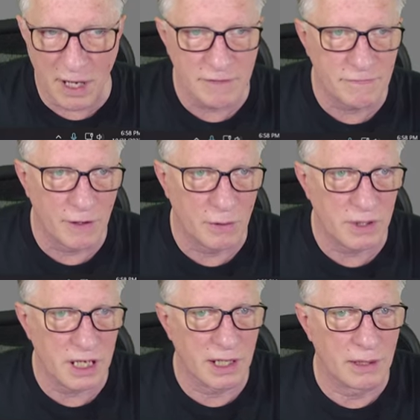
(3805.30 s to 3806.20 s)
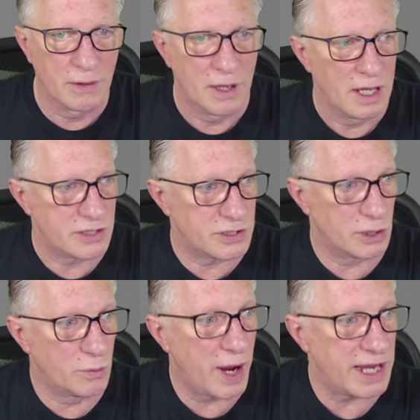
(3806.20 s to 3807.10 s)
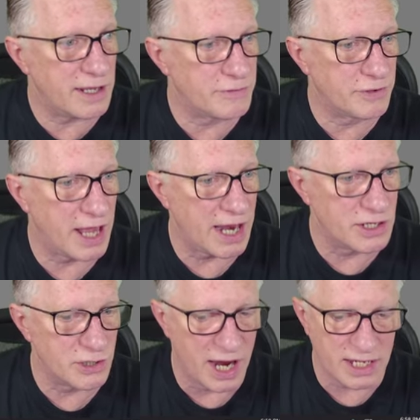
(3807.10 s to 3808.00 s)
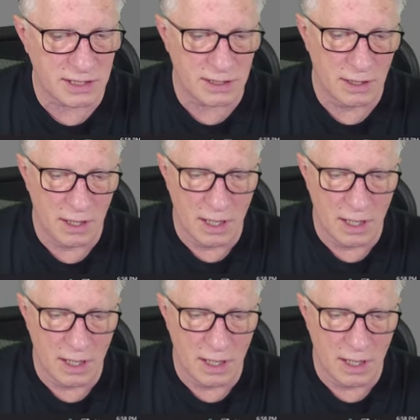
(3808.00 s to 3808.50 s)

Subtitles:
my phone here, still waiting for that address.